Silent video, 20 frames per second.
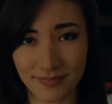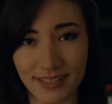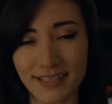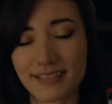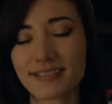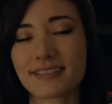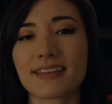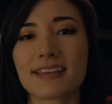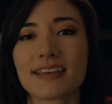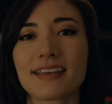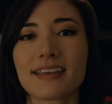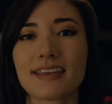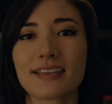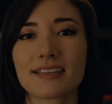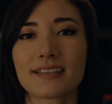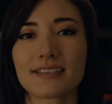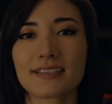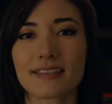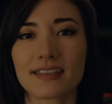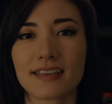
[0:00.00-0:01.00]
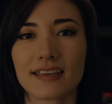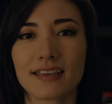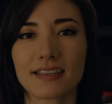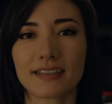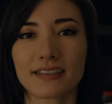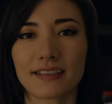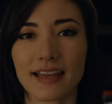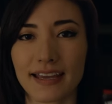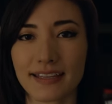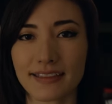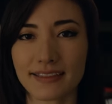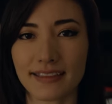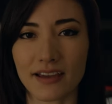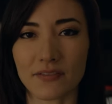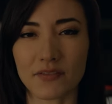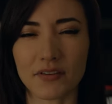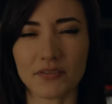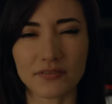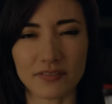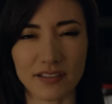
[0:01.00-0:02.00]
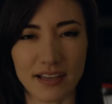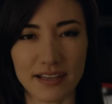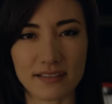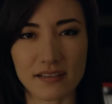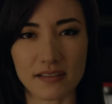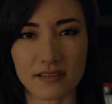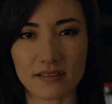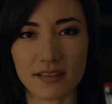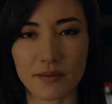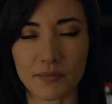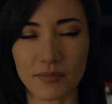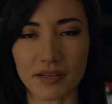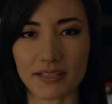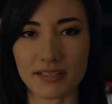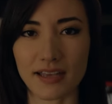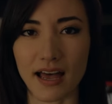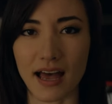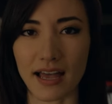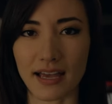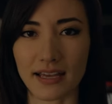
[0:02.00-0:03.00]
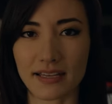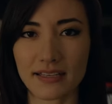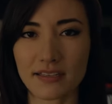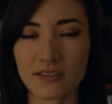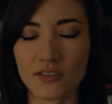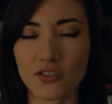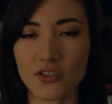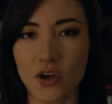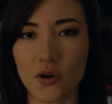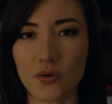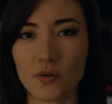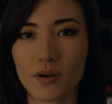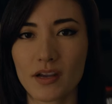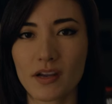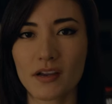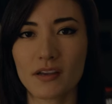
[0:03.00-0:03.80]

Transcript: This is the light that reflects in somebody's eyes, so